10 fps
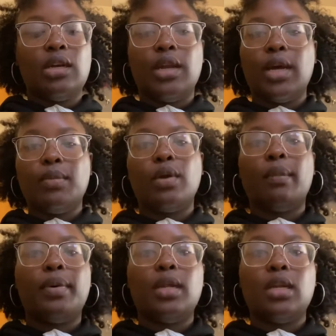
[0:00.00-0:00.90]
Now I'm going to
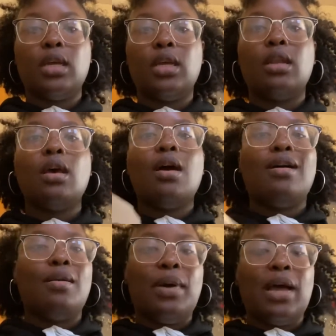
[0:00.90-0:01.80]
put it in
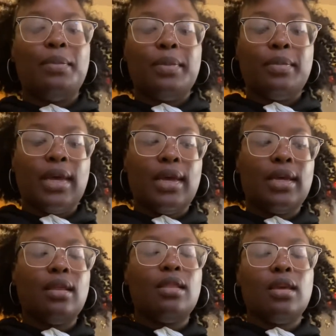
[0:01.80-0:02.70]
a piping bag
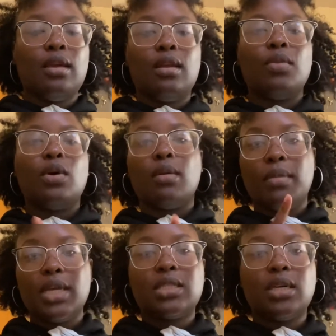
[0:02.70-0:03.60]
and then I'm going to
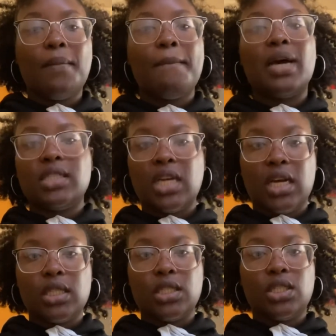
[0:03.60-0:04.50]
mix up my
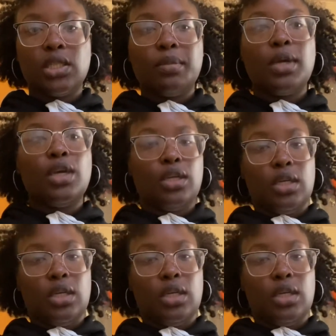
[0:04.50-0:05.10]
chocolate chip cookie